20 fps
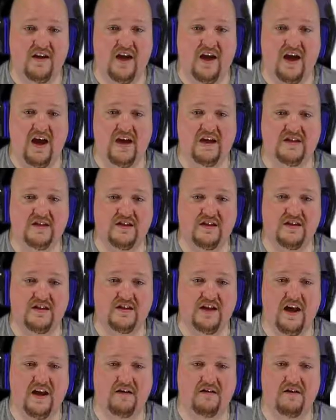Has an
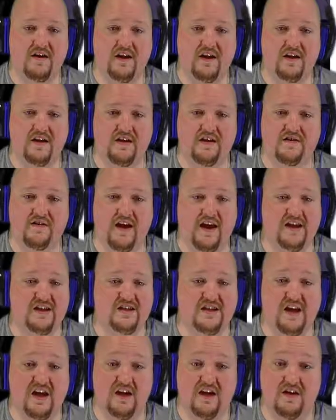integrity you can't
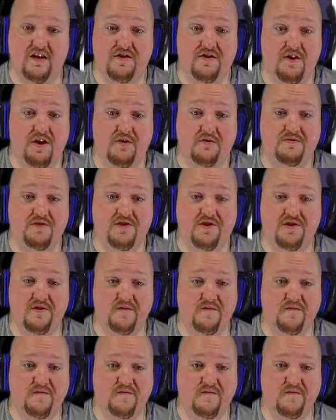say no to.